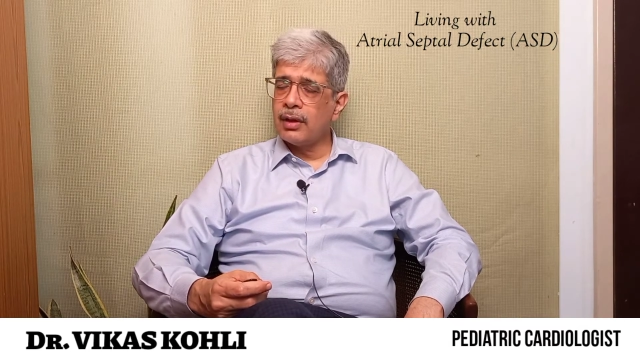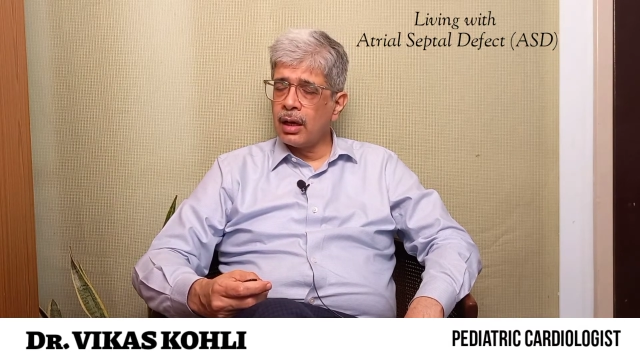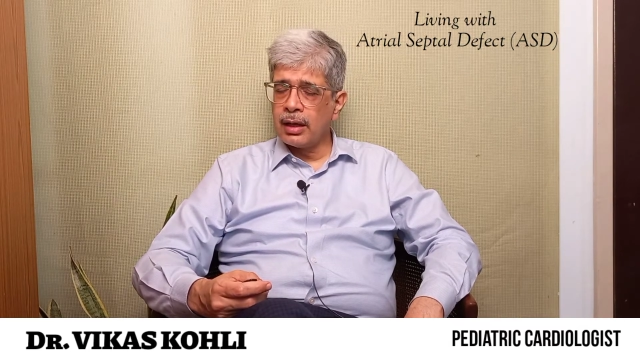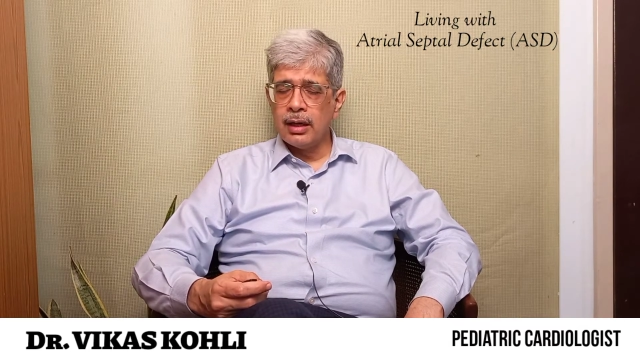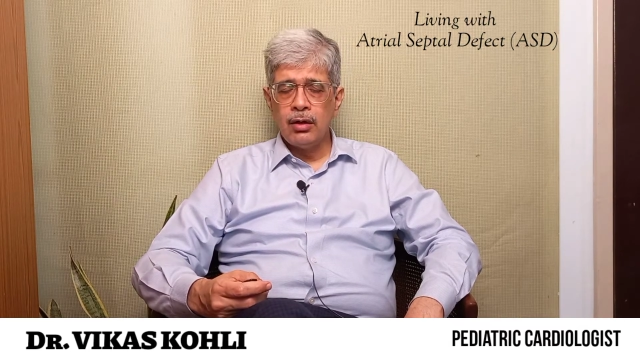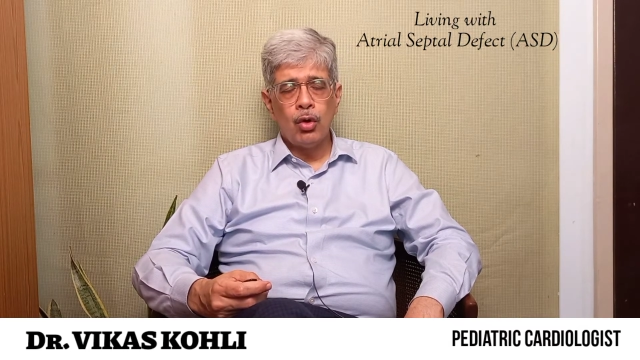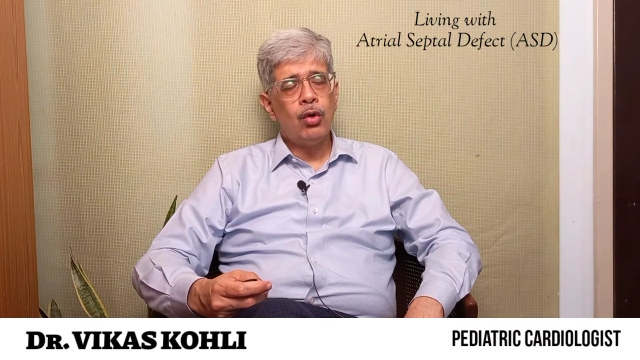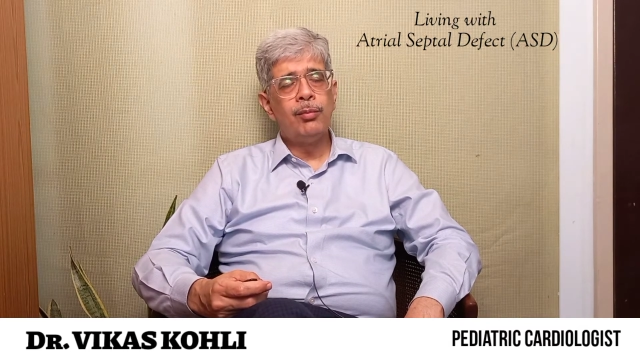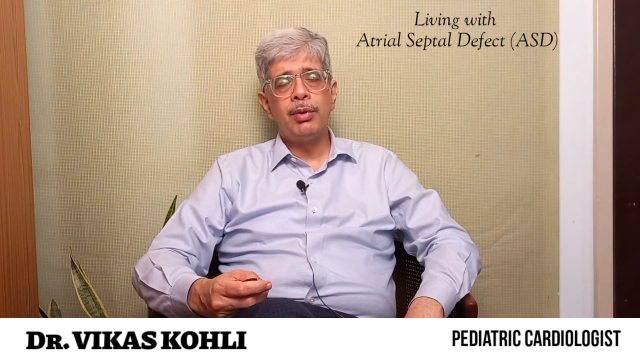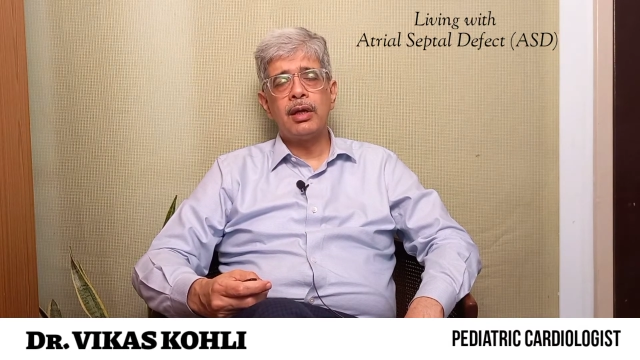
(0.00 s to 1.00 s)
Again, no
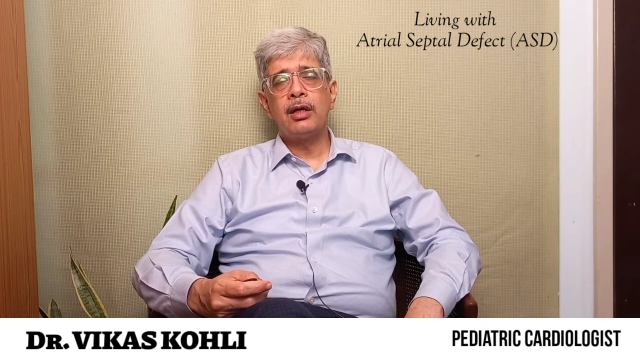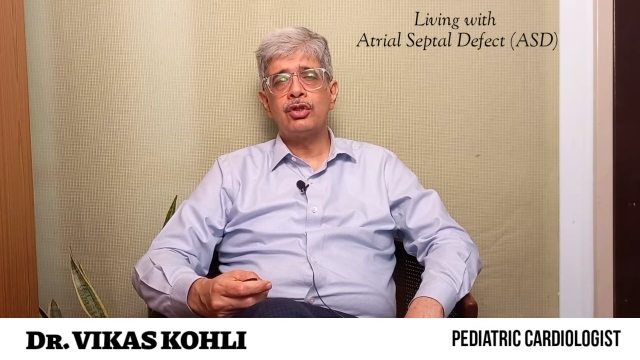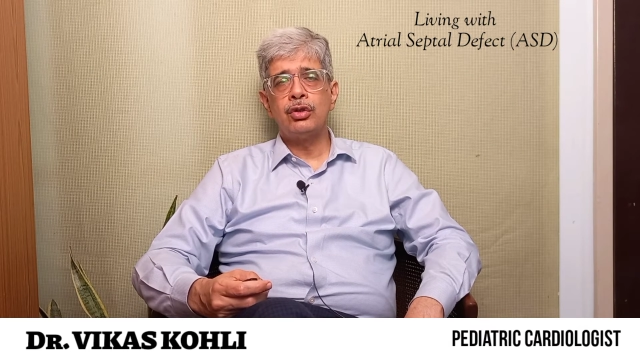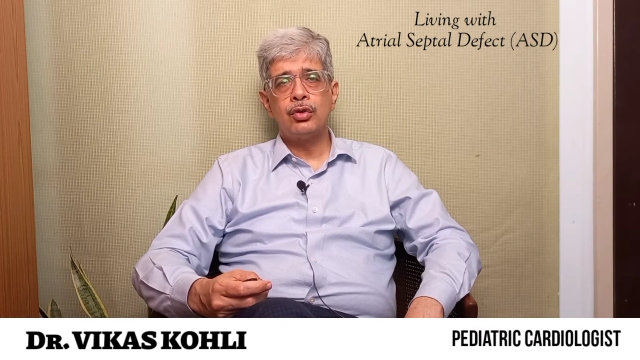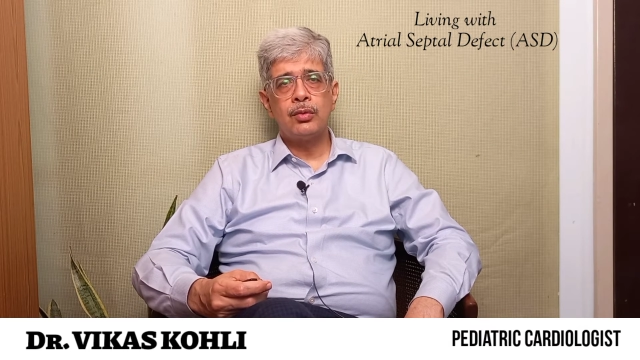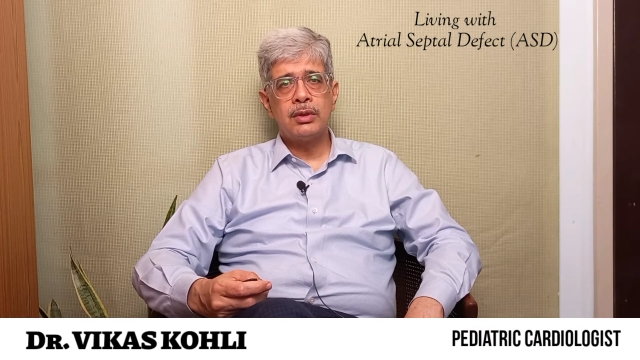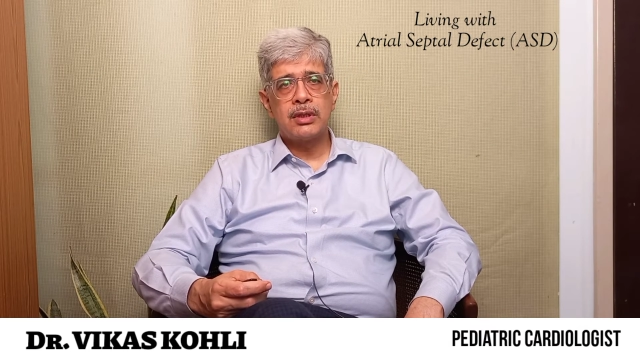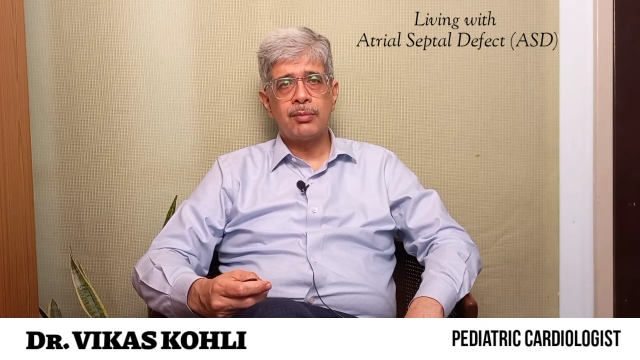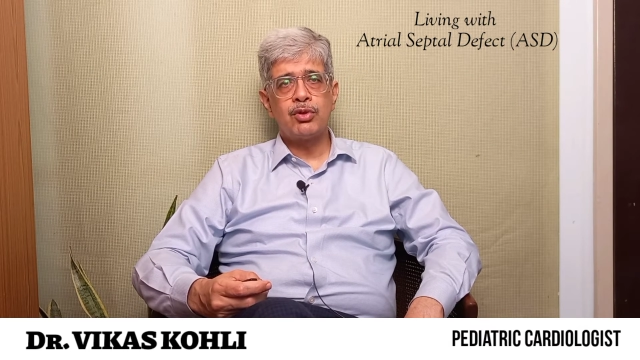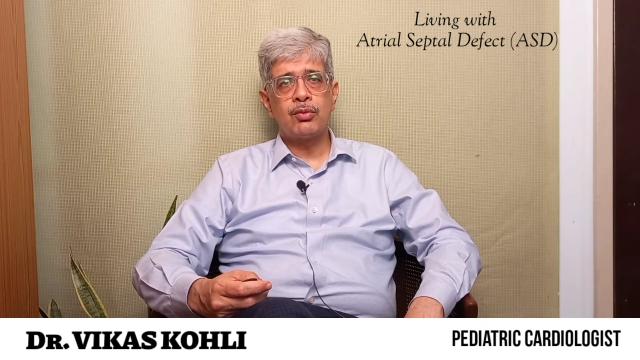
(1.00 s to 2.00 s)
implication towards
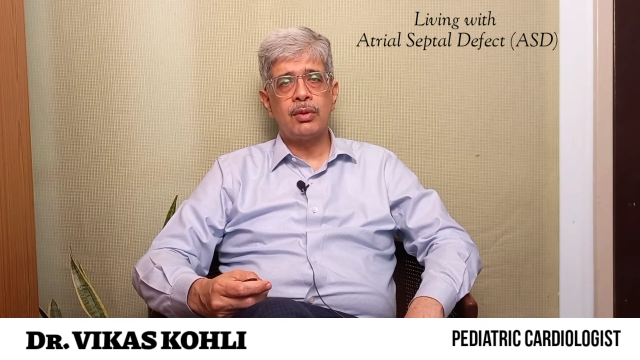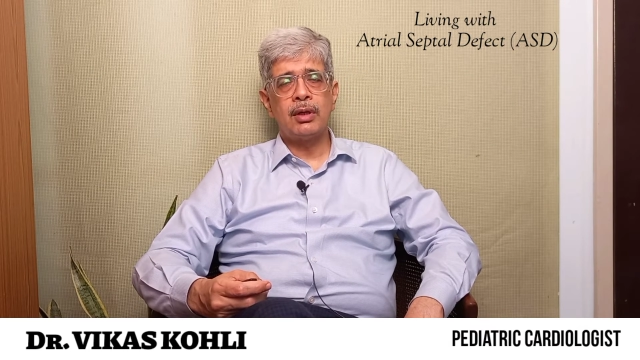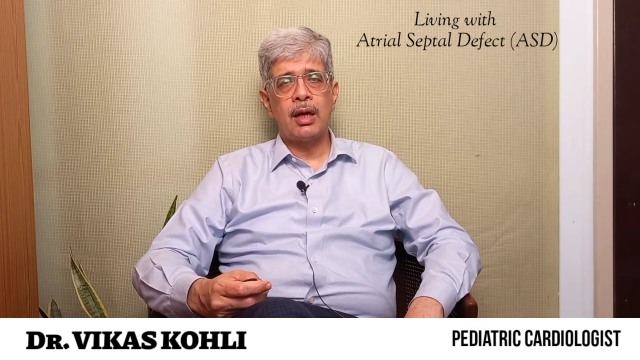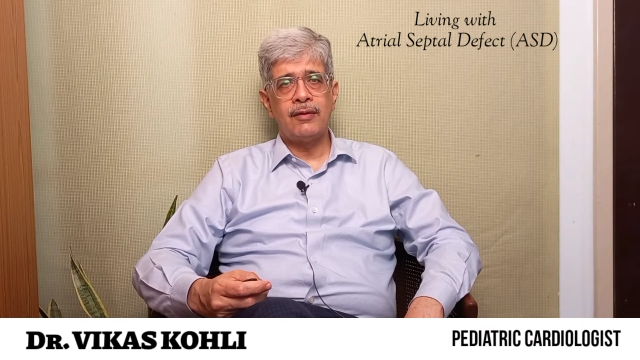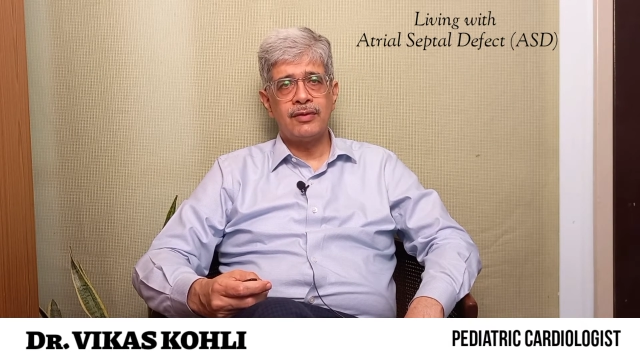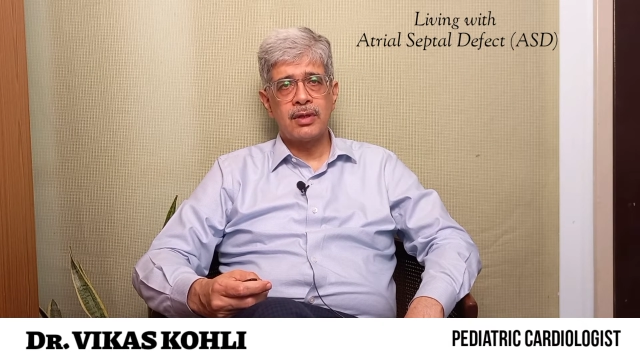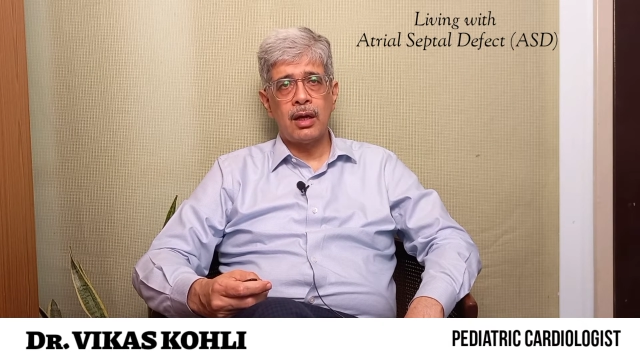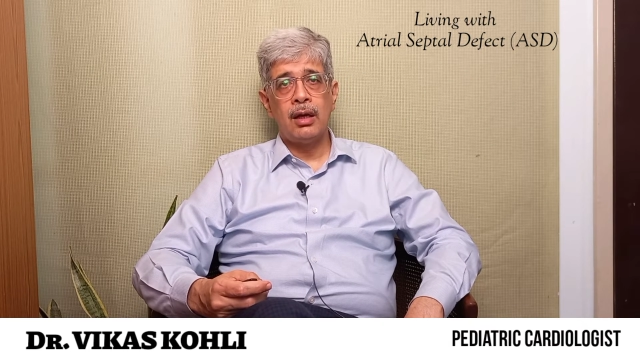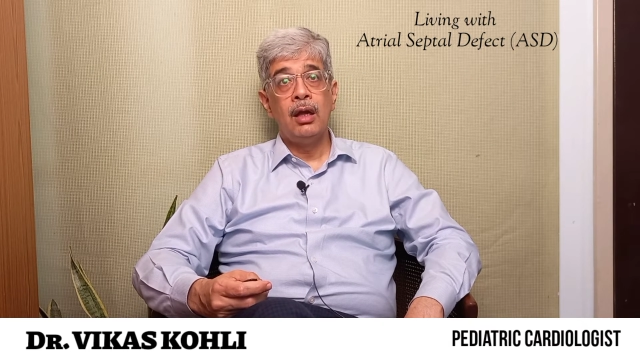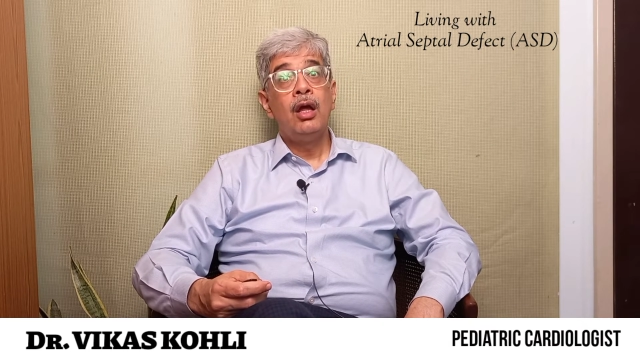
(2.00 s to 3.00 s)
subsequent lifestyle.